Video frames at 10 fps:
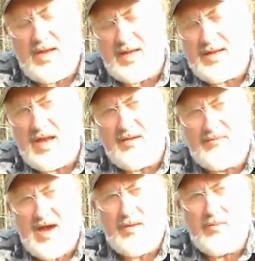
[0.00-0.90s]
Let it kind
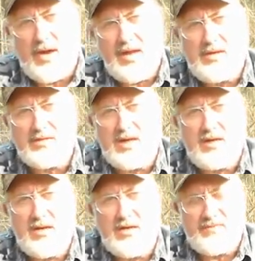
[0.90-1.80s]
of vibrate, because
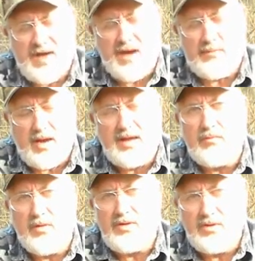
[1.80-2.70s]
it does
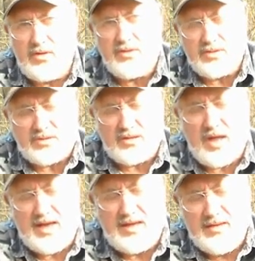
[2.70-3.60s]
vibrate when you use a
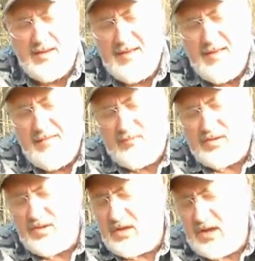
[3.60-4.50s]
slate.
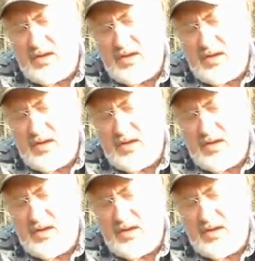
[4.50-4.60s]
But you